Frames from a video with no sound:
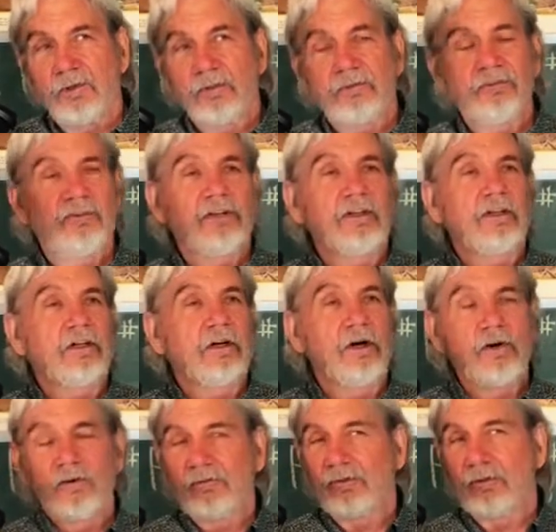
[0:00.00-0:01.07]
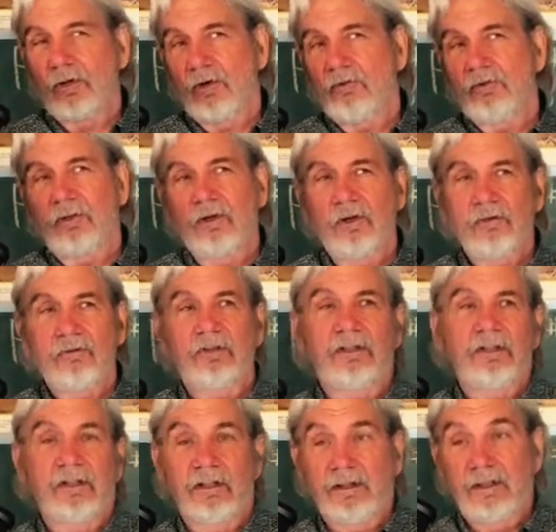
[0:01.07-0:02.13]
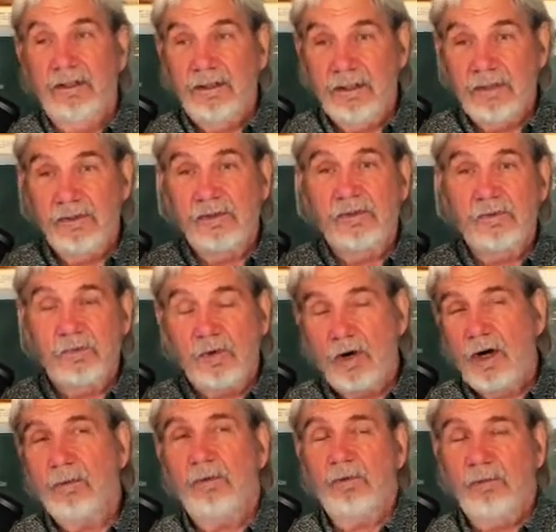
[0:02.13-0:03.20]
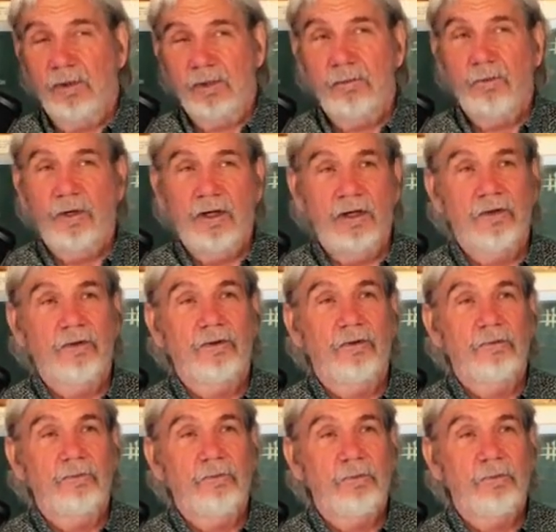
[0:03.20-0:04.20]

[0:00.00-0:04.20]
you'll see over and over and over again that this is probably where